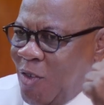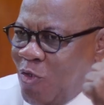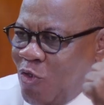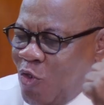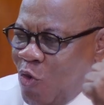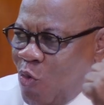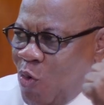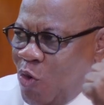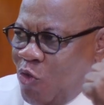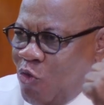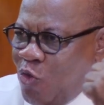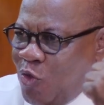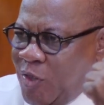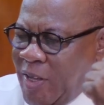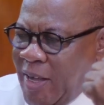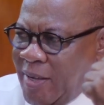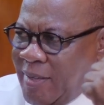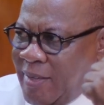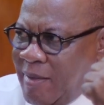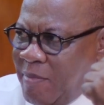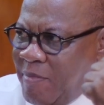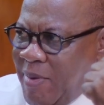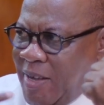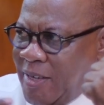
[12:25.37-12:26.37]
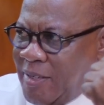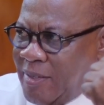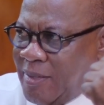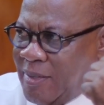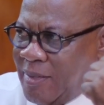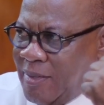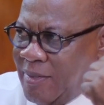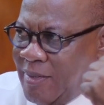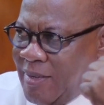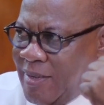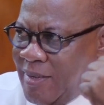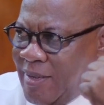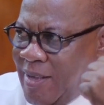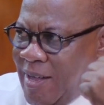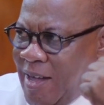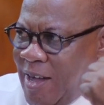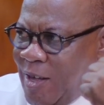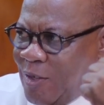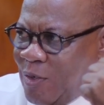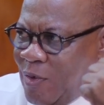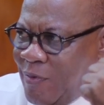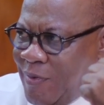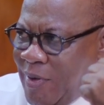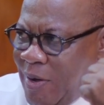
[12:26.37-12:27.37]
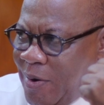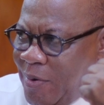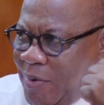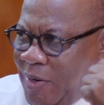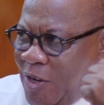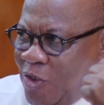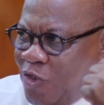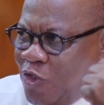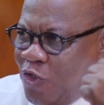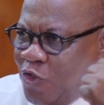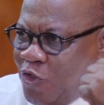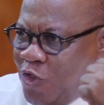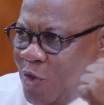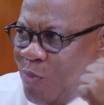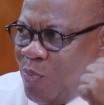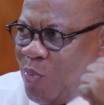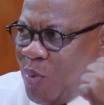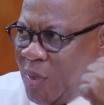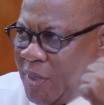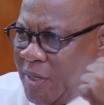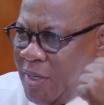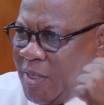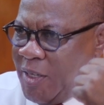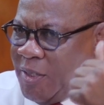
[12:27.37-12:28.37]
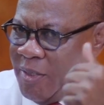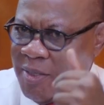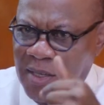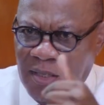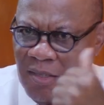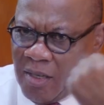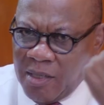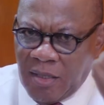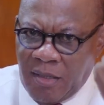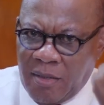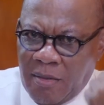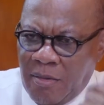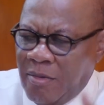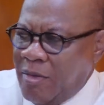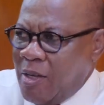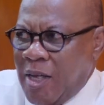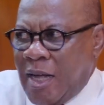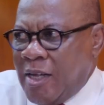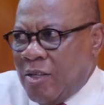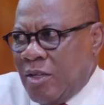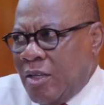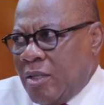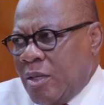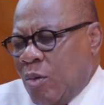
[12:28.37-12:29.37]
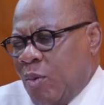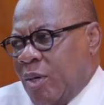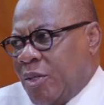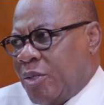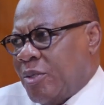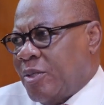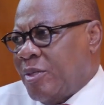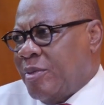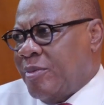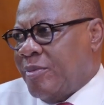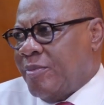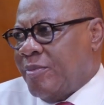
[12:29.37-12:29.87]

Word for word: So we should take the best out of our relationship with the East and not, not the West. Yeah.